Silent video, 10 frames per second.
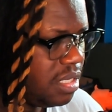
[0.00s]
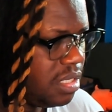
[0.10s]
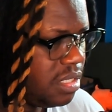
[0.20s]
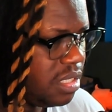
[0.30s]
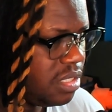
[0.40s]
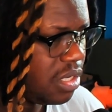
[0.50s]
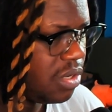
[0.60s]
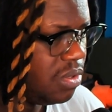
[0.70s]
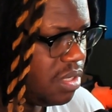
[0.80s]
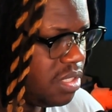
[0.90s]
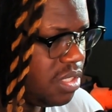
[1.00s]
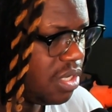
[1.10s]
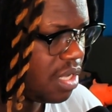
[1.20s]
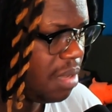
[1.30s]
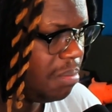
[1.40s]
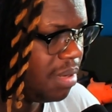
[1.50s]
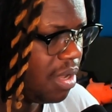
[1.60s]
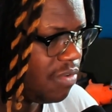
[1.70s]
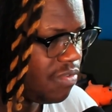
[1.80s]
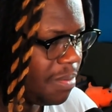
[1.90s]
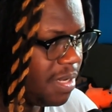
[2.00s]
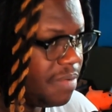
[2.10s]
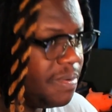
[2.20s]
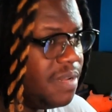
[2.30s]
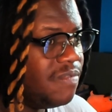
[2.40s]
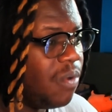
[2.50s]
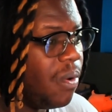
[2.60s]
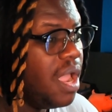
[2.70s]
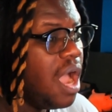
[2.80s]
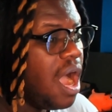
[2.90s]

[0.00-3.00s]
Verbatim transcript: since Akuna took a blow from Illuminate Void.